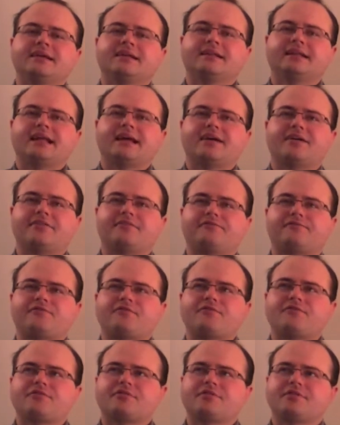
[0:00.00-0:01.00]
Now,
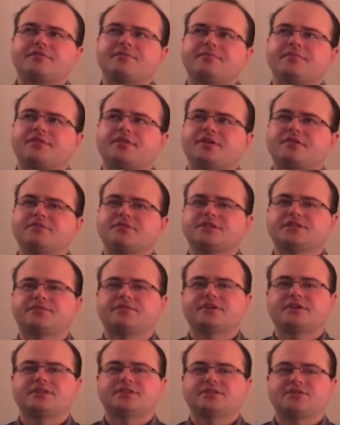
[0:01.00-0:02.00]
for those
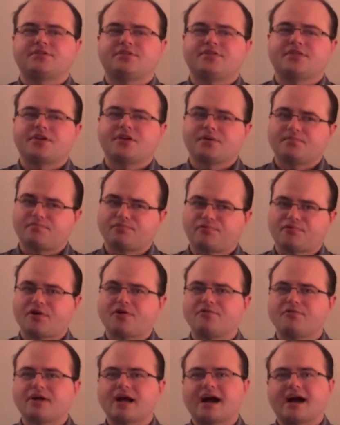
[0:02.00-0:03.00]
of us on the
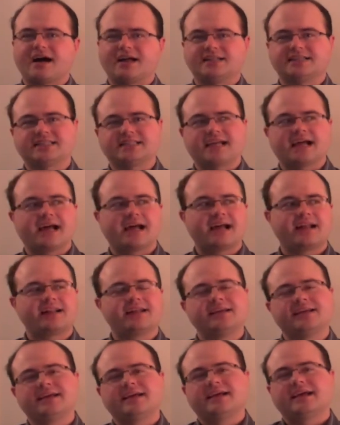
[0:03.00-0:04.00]
pro-God
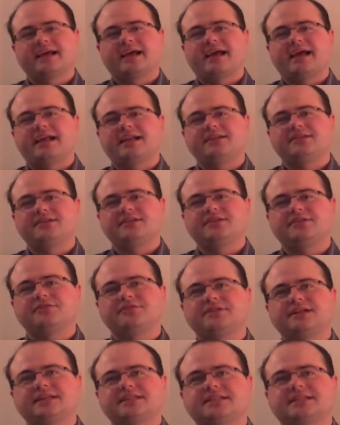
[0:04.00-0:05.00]
side, and you
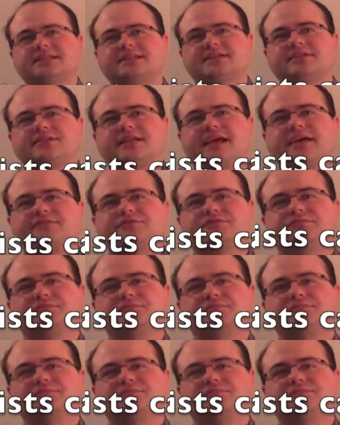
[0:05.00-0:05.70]
don't necessarily have to